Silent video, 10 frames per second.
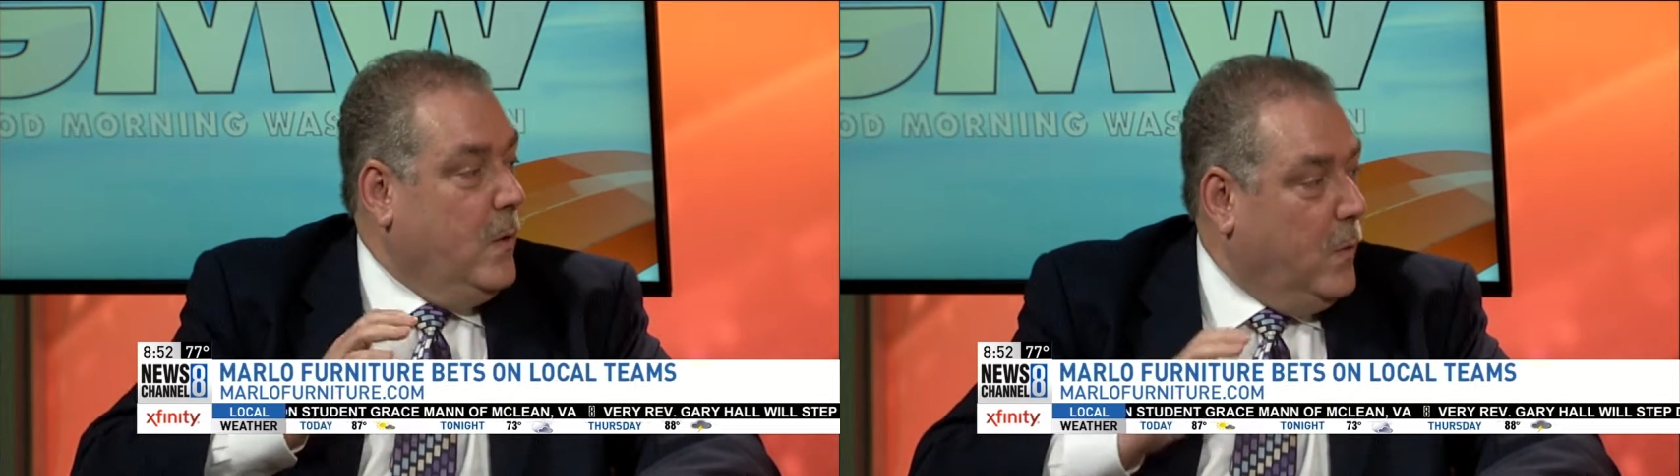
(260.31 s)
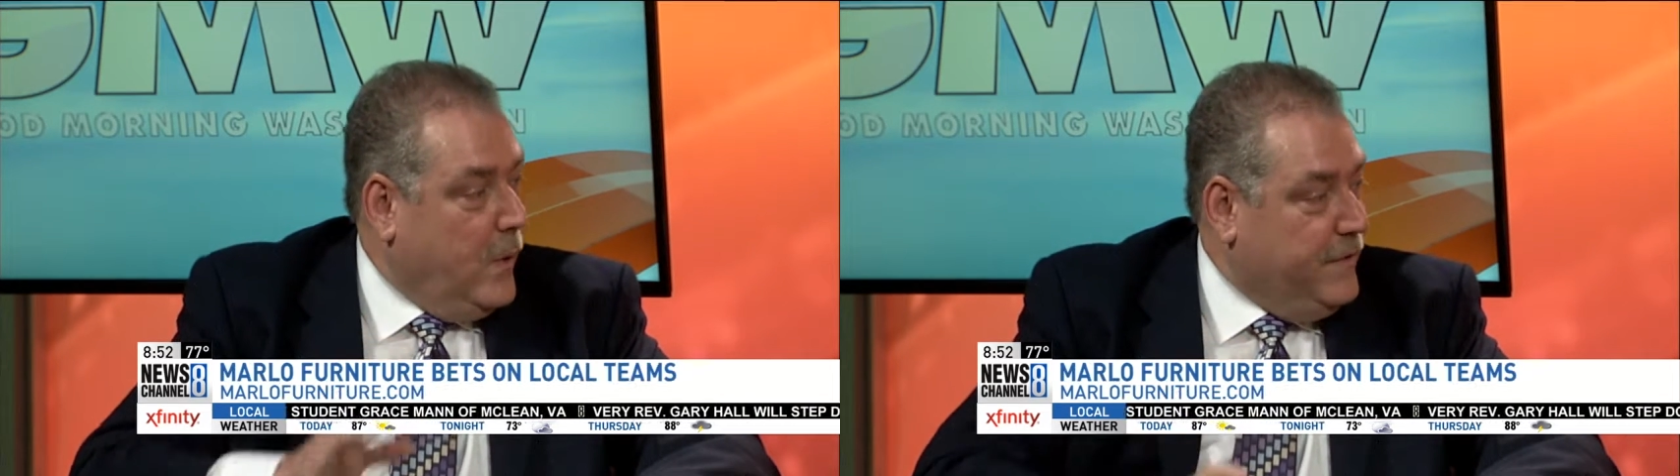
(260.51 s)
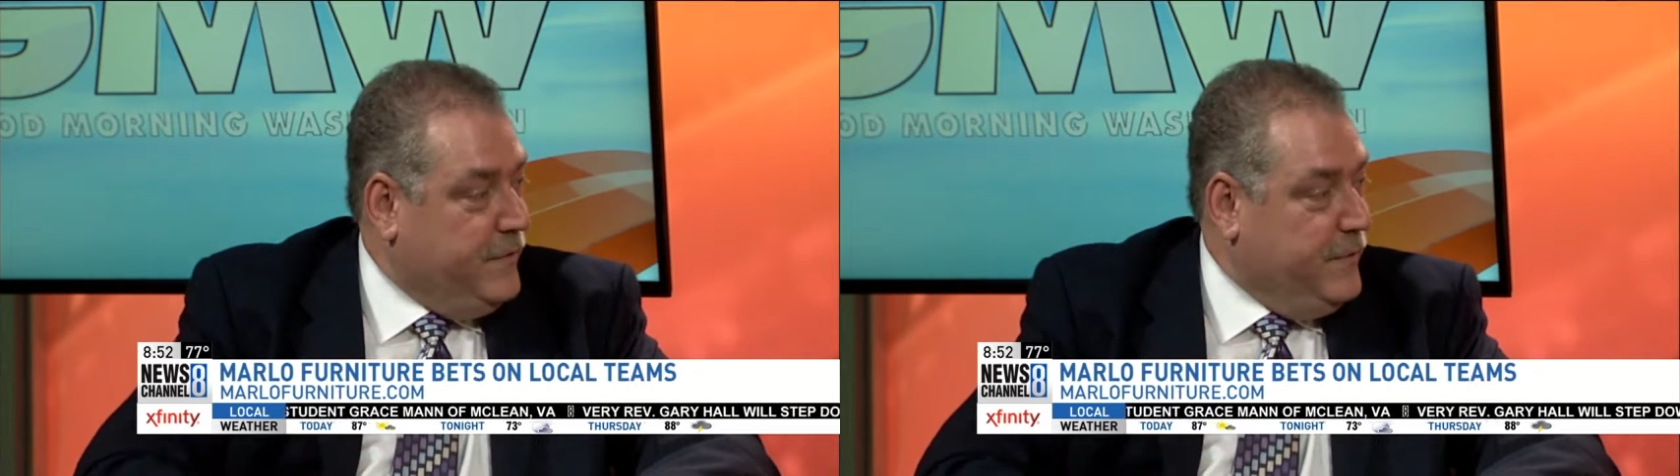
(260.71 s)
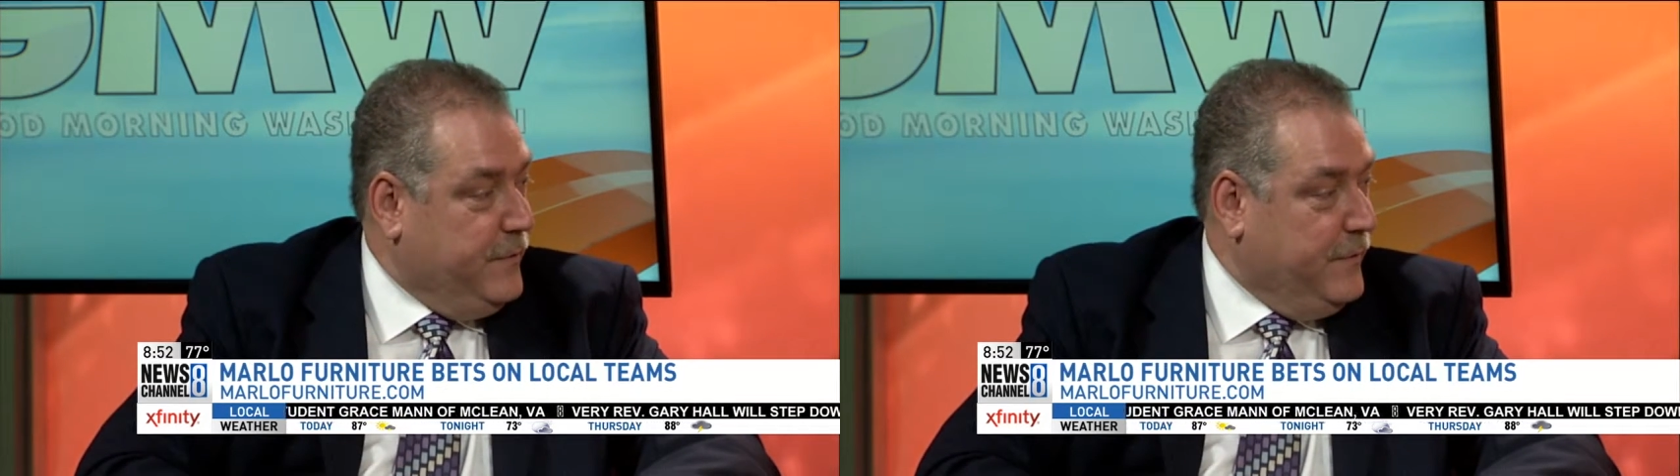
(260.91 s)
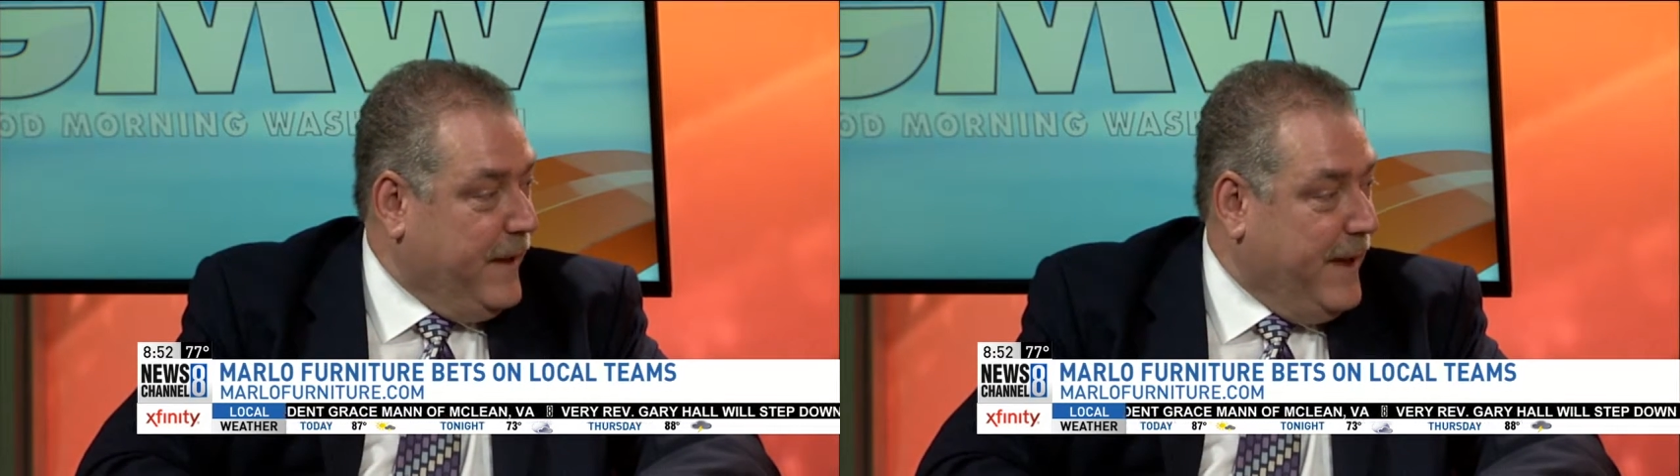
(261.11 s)
Once you
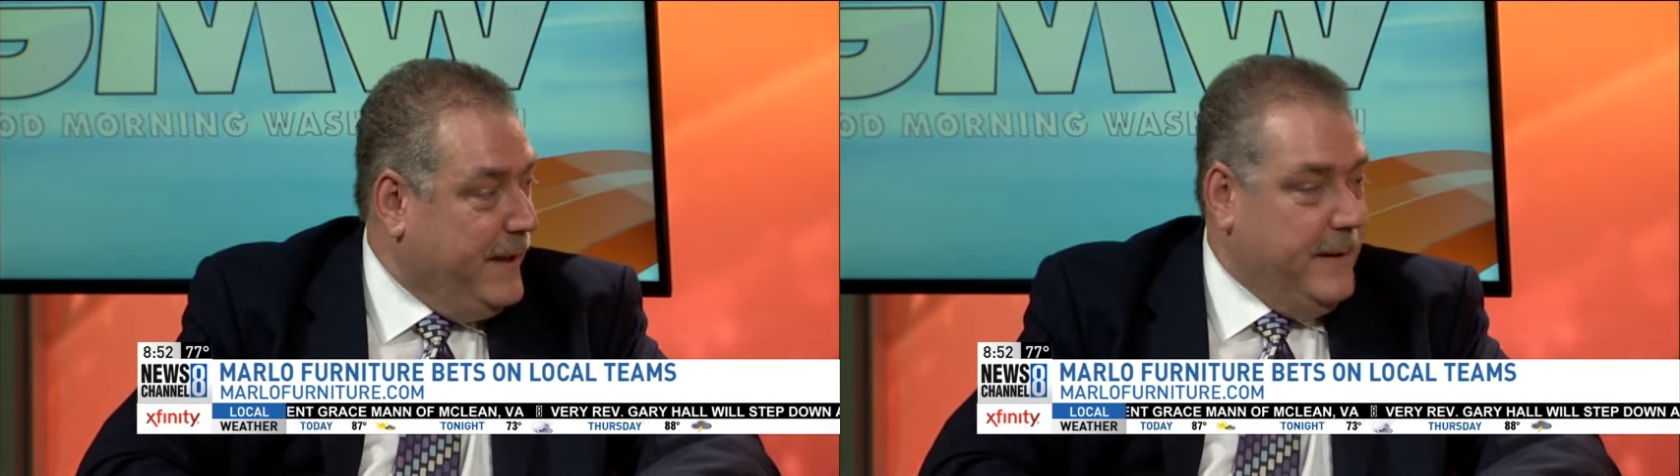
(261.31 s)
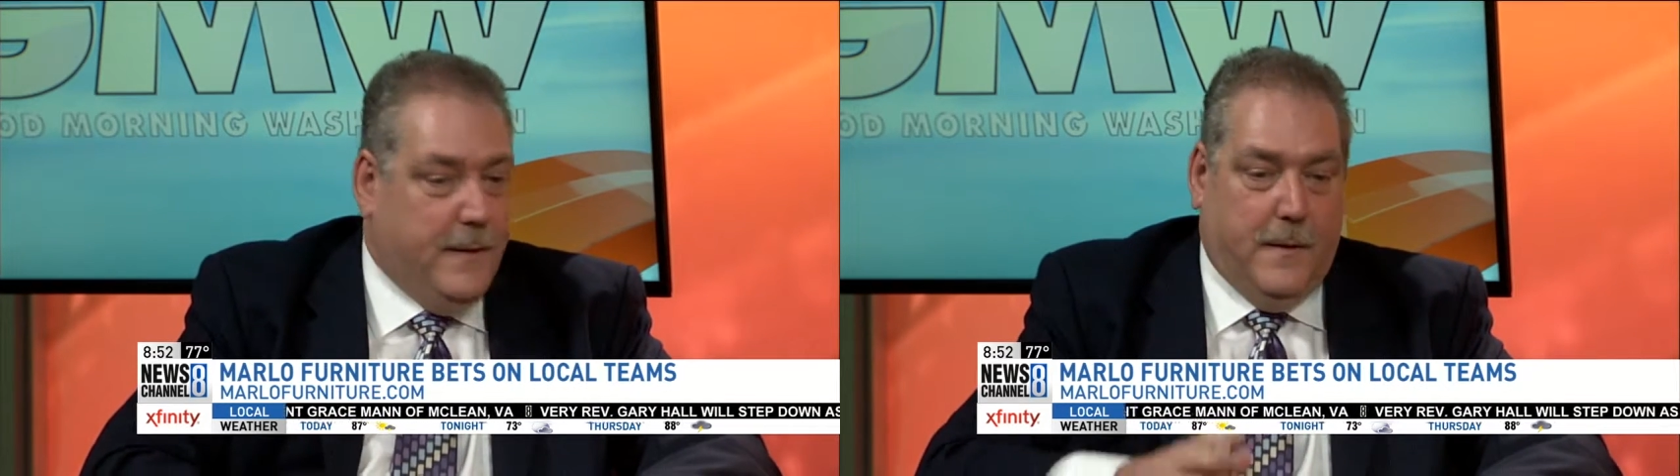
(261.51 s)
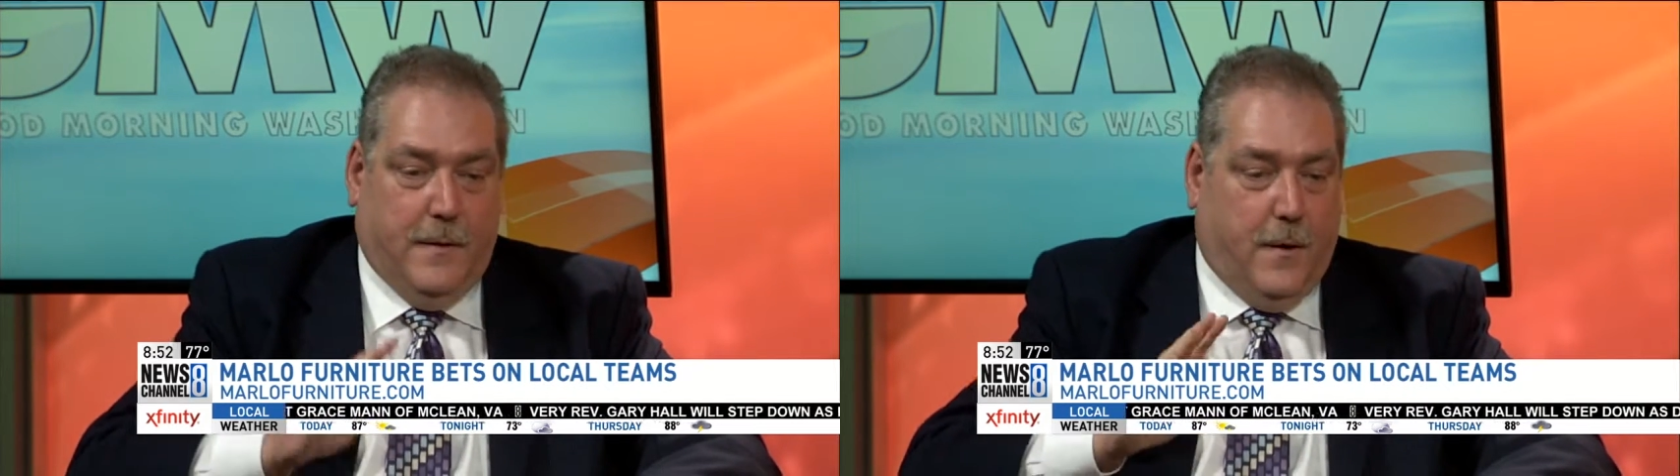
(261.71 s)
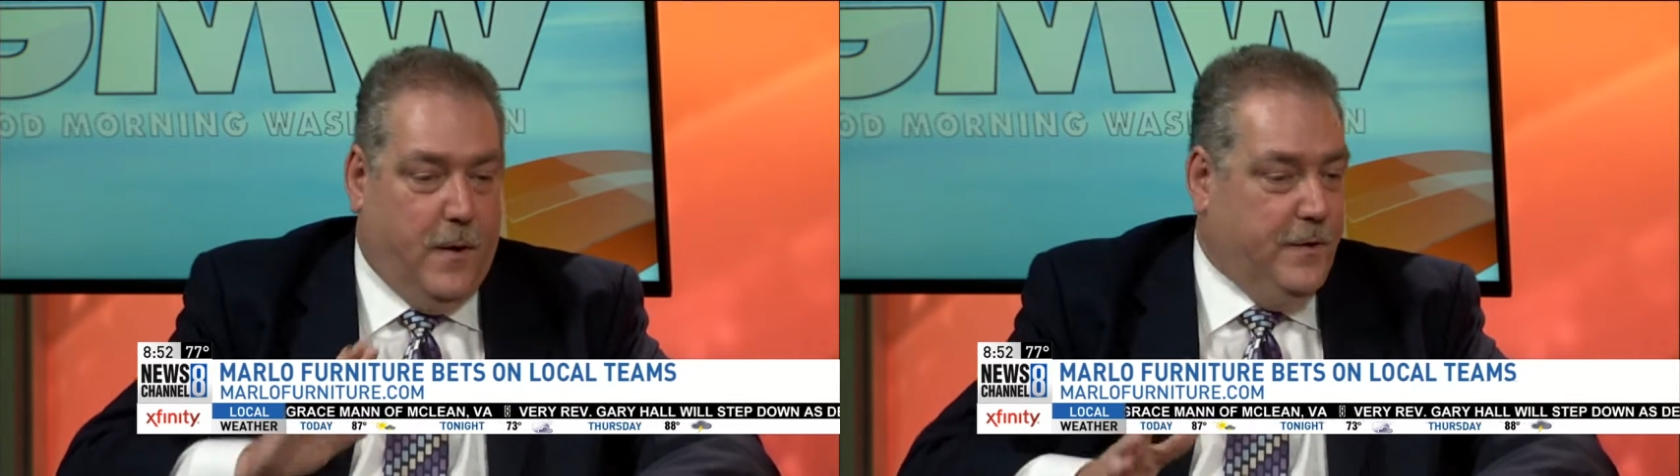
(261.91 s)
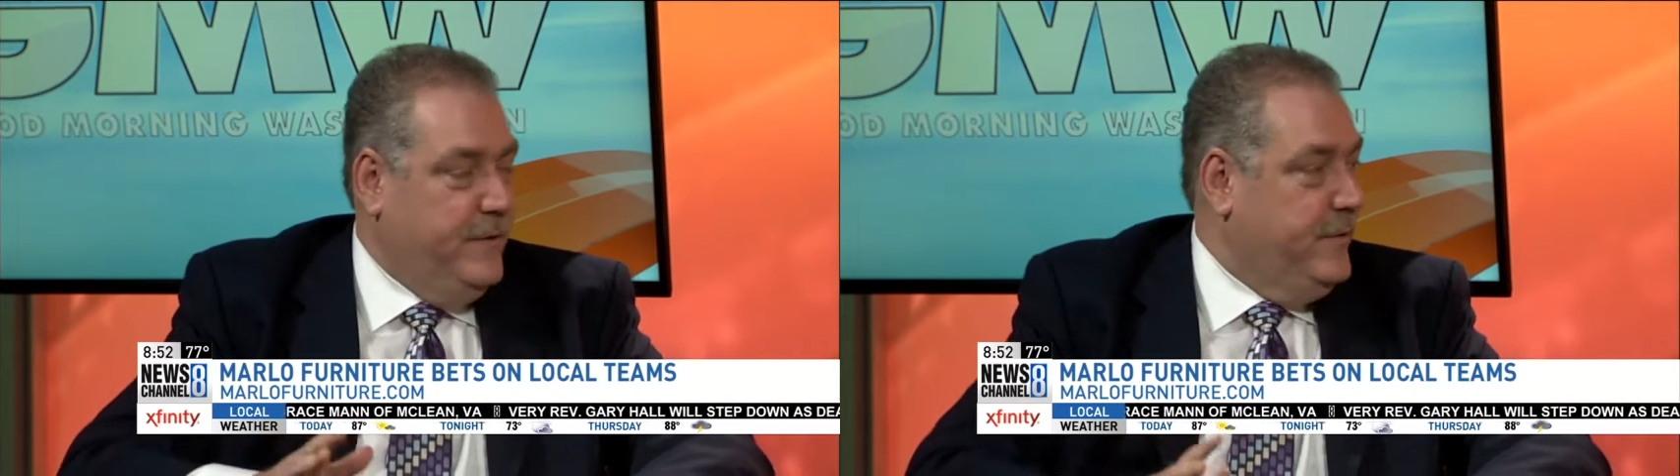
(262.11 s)
do that,
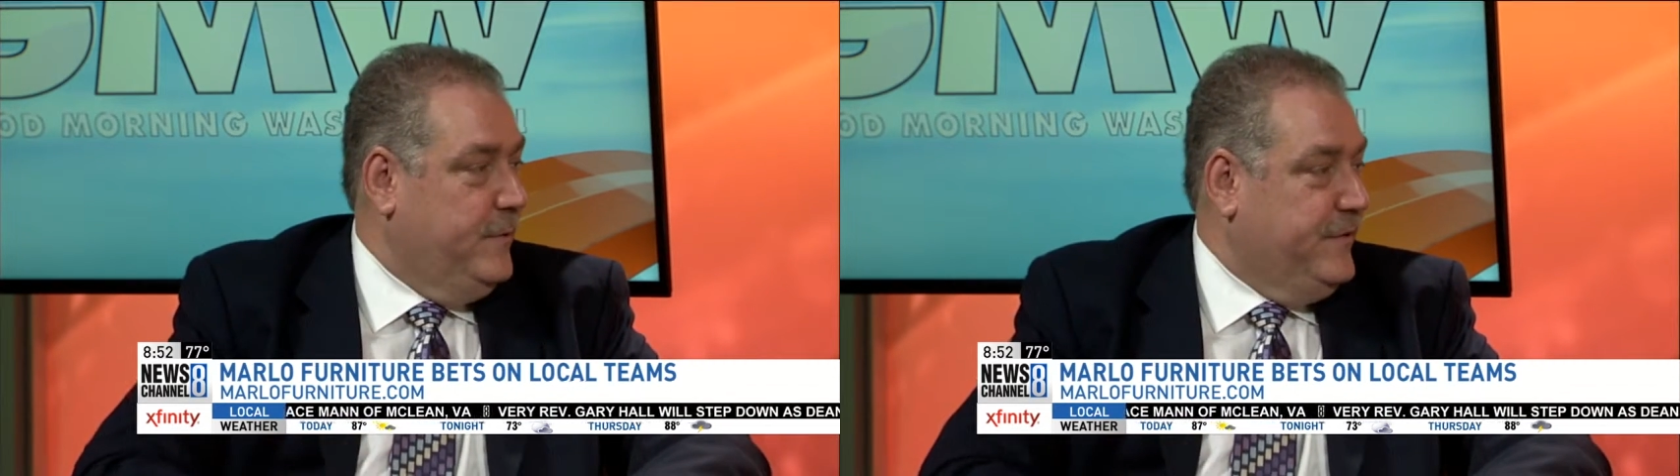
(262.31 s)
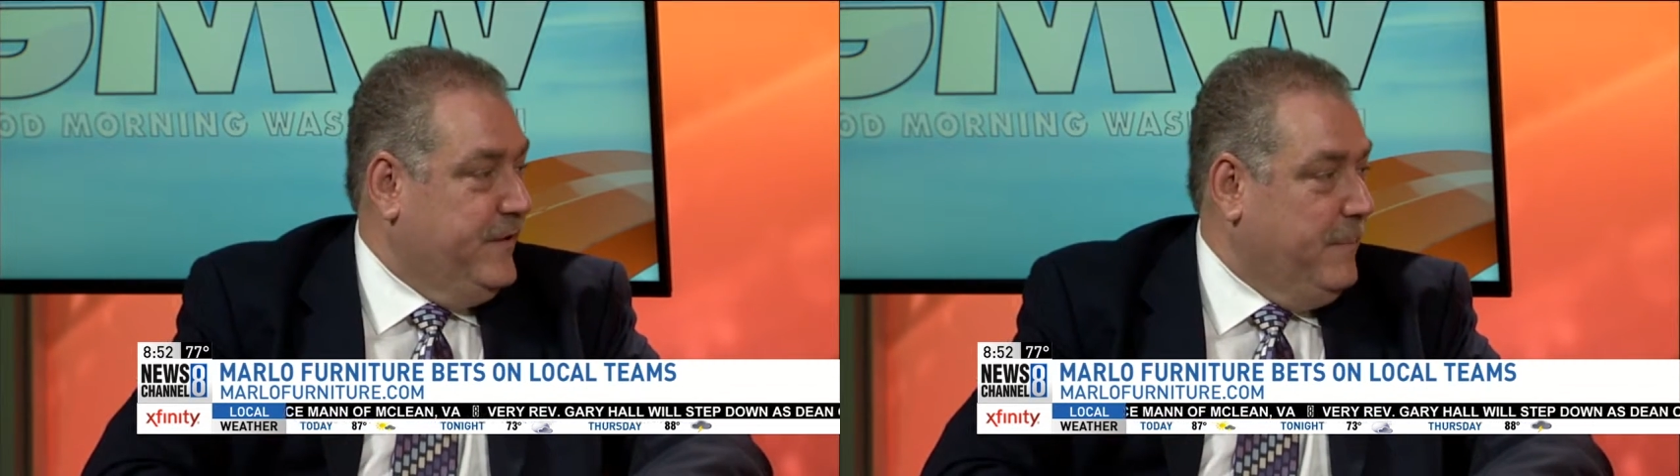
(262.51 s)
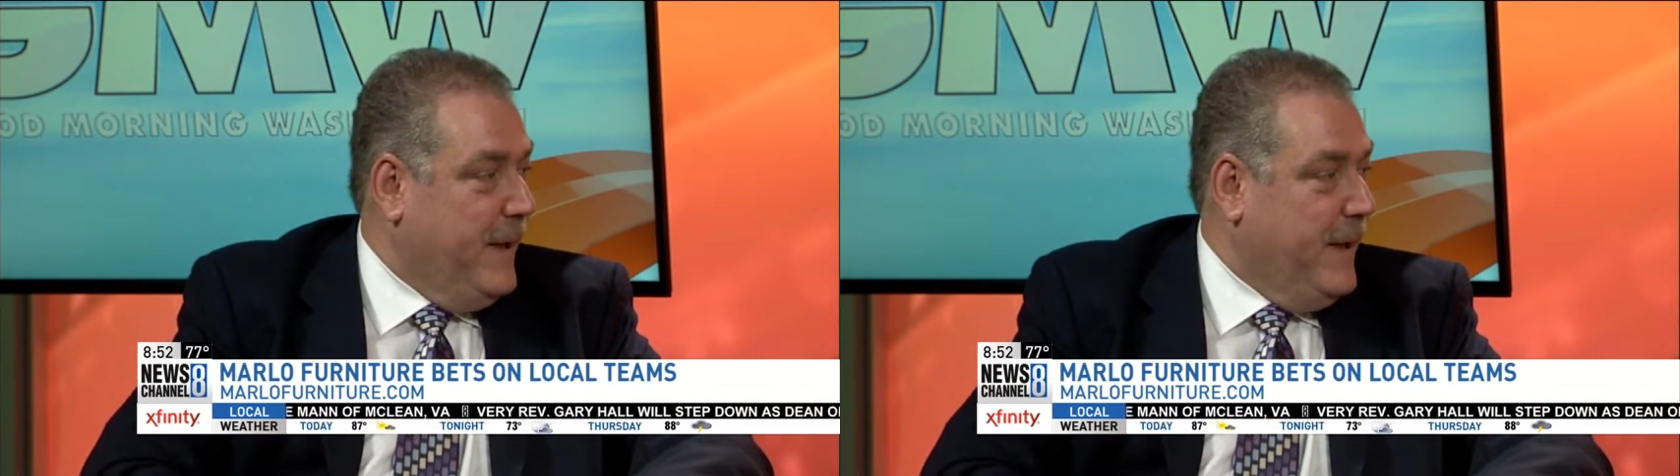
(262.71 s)
all you do is sit